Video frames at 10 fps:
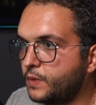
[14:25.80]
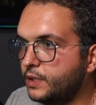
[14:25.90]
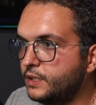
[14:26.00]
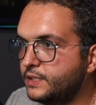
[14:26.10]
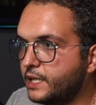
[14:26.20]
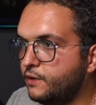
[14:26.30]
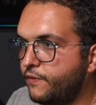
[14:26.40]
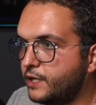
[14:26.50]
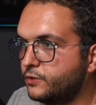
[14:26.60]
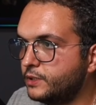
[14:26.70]
The second
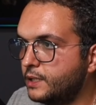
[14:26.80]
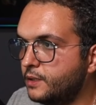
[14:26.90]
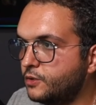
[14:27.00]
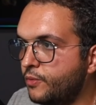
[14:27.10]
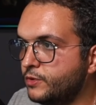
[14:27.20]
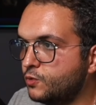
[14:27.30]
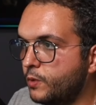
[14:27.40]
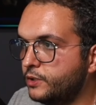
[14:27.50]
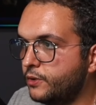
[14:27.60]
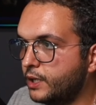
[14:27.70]
factor that determines
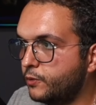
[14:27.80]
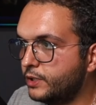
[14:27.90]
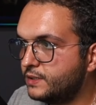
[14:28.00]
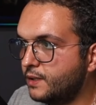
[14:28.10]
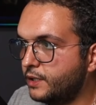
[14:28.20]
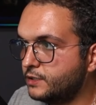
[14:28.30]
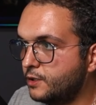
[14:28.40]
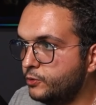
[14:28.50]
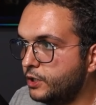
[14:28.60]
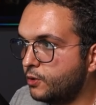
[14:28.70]
whether a grid cell is
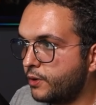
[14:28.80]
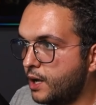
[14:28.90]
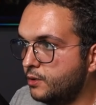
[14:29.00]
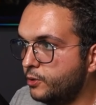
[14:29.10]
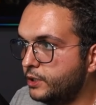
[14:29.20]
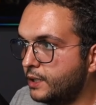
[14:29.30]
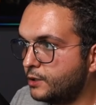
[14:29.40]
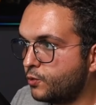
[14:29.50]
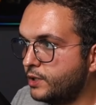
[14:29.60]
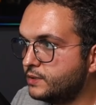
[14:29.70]
loaded or unloaded at
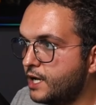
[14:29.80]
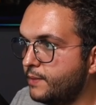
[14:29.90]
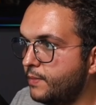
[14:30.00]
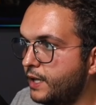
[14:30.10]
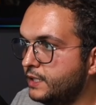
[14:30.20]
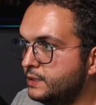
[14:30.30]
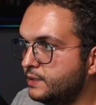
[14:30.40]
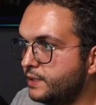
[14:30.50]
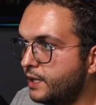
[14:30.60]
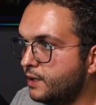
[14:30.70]
runtime is the
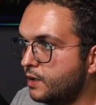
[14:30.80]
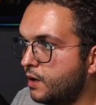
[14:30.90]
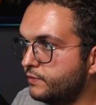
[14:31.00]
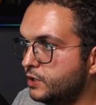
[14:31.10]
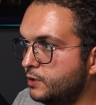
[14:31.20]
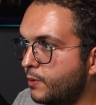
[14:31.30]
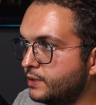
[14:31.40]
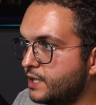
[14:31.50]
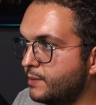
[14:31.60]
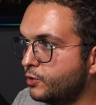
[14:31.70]
setting of the
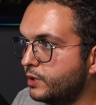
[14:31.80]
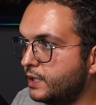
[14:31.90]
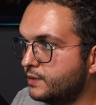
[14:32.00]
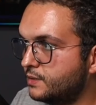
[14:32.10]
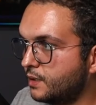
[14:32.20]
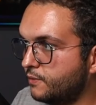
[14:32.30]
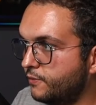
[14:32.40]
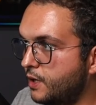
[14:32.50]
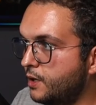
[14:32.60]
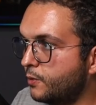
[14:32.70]
runtime grid itself.
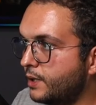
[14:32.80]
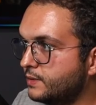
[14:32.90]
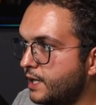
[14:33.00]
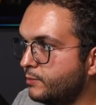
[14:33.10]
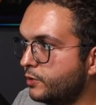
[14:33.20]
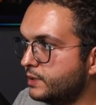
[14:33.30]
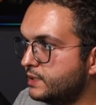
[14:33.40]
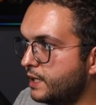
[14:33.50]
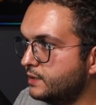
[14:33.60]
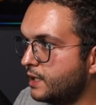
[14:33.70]
Runtime grid
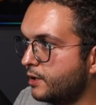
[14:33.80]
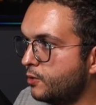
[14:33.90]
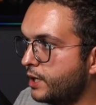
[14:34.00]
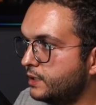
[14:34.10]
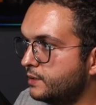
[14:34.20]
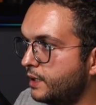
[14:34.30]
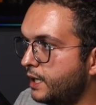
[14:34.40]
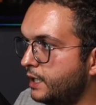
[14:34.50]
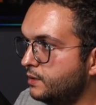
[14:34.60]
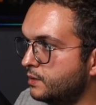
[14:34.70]
settings are located
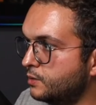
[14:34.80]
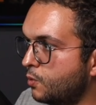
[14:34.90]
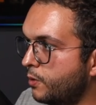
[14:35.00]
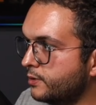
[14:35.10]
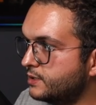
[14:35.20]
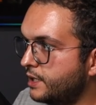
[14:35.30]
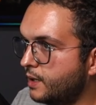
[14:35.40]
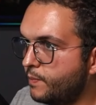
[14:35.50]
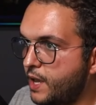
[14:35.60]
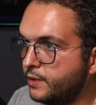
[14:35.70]
in the world
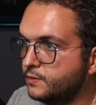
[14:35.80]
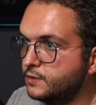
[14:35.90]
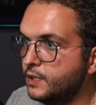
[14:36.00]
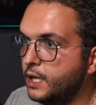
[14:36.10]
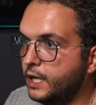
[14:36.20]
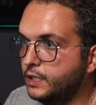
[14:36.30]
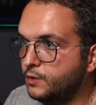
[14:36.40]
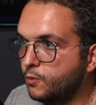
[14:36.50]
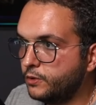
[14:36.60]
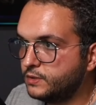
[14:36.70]
setting panels in the
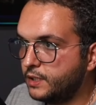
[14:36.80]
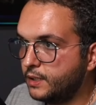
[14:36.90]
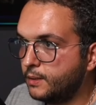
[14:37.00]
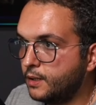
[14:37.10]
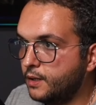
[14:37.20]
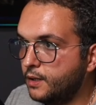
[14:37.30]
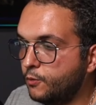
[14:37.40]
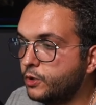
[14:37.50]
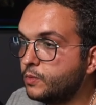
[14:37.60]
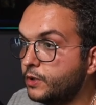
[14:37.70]
world setting uh,
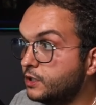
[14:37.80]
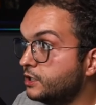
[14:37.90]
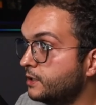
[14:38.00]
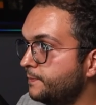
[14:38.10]
world partition